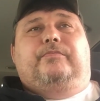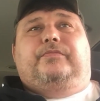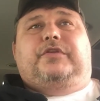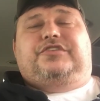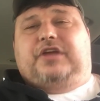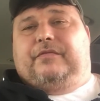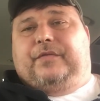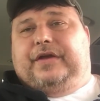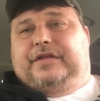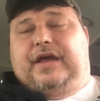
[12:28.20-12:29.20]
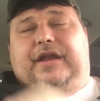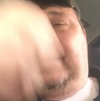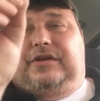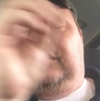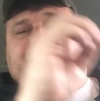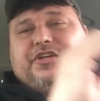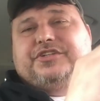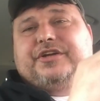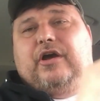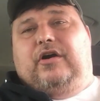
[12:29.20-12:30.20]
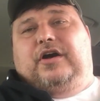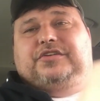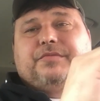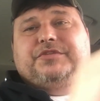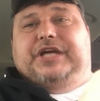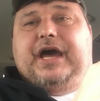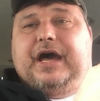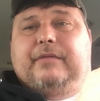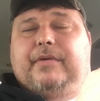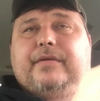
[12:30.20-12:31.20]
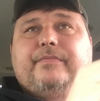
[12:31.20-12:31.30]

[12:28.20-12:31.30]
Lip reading: stuff like that. And he does such an awesome job